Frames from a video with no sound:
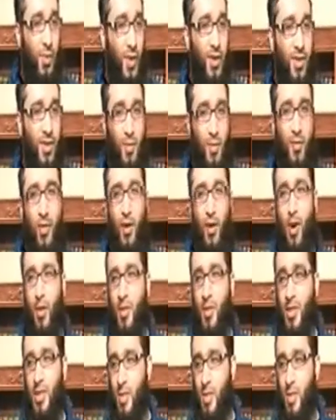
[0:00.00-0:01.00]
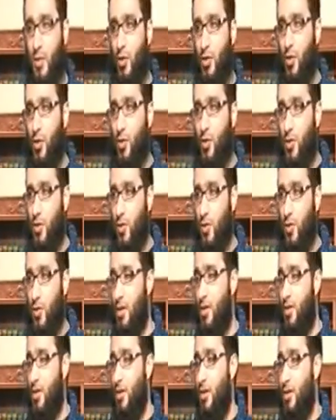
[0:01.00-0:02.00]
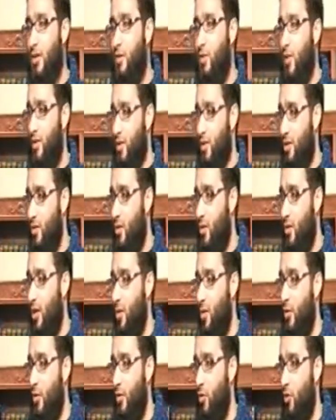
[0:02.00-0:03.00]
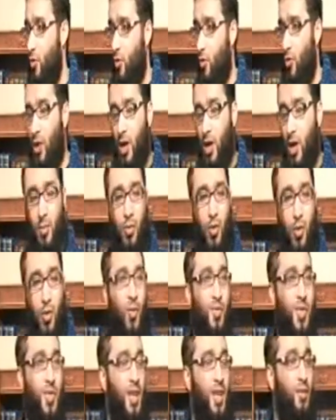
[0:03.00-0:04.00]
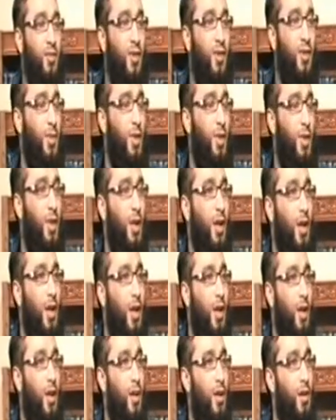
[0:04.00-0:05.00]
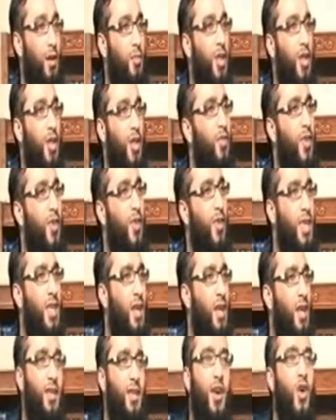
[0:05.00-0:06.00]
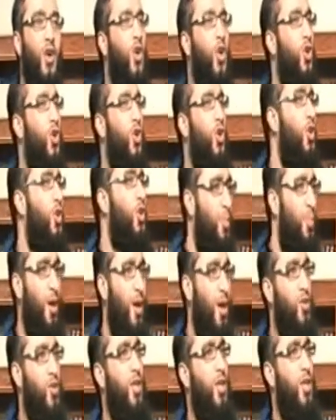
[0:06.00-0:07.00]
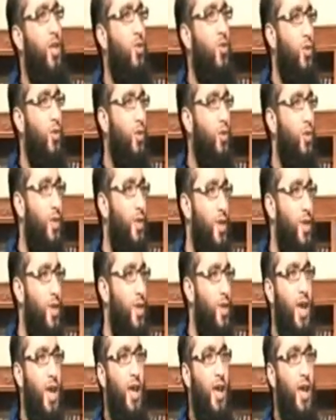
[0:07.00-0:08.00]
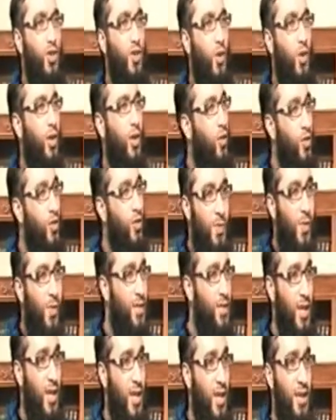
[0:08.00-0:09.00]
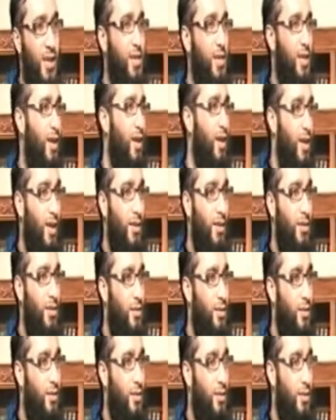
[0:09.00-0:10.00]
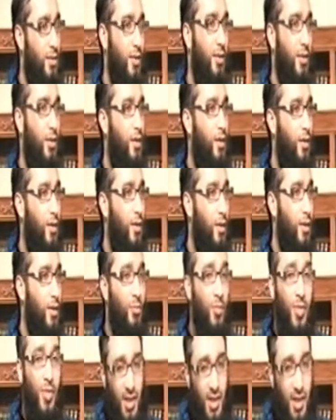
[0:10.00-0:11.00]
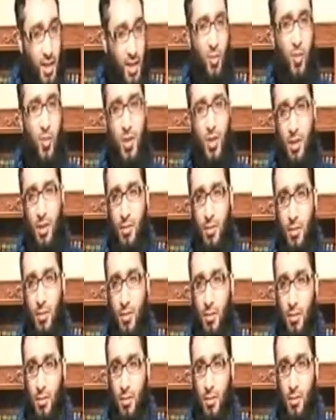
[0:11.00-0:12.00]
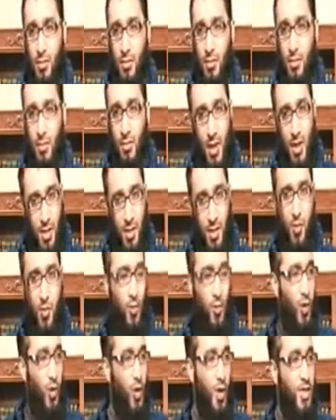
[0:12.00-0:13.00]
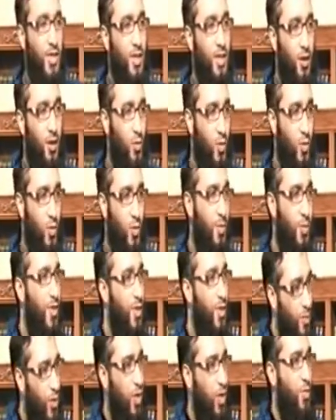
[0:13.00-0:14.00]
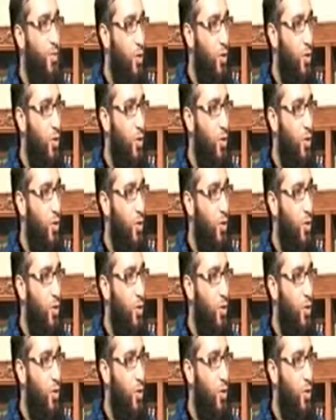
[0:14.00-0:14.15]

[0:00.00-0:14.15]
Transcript: because I read some of the comments about the news on the internet about this Iraqi brother who blew himself up. Many of them said, no, it could not be a Muslim who could do this. It's all a conspiracy and things like that. But he's a Muslim. He's a Muslim. He's a young Muslim.